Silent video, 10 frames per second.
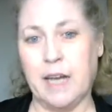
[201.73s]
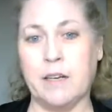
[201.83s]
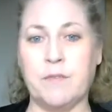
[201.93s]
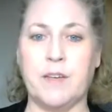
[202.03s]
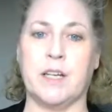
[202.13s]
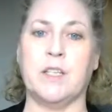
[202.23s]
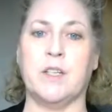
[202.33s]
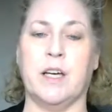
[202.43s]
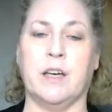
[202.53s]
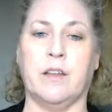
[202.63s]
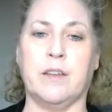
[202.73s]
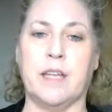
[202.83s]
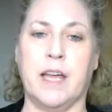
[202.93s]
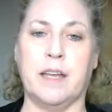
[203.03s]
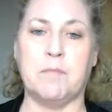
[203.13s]
affect your health
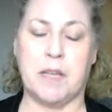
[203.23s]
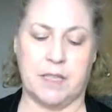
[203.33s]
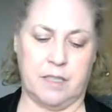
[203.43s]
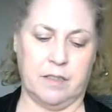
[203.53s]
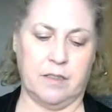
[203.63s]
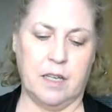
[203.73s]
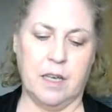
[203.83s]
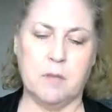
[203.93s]
and mental,